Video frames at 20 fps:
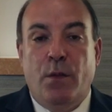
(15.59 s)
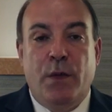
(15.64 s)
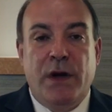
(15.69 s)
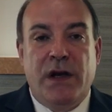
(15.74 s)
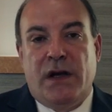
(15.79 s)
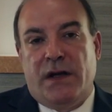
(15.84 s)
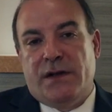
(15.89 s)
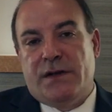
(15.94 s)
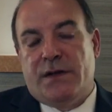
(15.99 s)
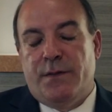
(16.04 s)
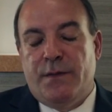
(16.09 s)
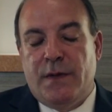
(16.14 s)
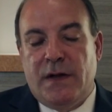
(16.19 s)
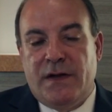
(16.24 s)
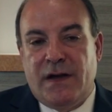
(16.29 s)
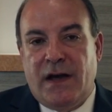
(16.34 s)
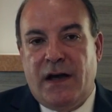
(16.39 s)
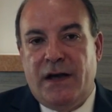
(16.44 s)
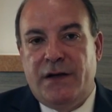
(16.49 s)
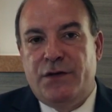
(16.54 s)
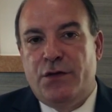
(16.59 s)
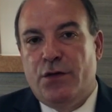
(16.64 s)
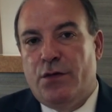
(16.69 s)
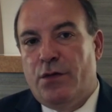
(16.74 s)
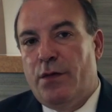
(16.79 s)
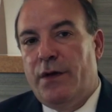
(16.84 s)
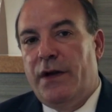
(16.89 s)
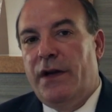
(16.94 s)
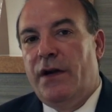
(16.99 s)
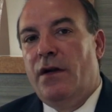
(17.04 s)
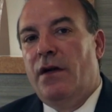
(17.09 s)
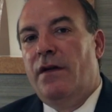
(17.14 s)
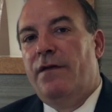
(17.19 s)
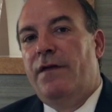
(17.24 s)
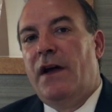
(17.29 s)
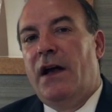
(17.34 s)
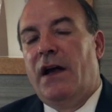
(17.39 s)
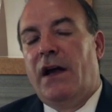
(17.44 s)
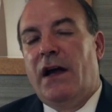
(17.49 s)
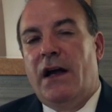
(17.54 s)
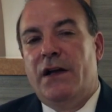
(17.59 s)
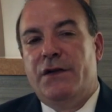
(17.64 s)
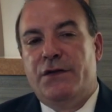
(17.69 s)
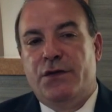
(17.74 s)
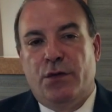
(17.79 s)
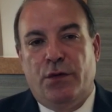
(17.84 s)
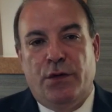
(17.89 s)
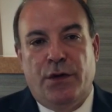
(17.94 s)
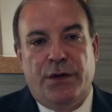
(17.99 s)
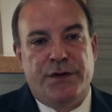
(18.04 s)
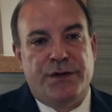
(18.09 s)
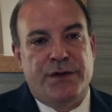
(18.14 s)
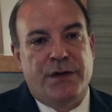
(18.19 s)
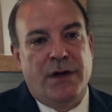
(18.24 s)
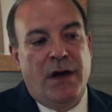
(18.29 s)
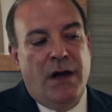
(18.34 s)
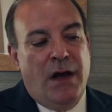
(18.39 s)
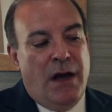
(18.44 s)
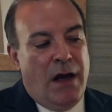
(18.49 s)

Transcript: we custom design jewelry here at Van Cott Jewelers.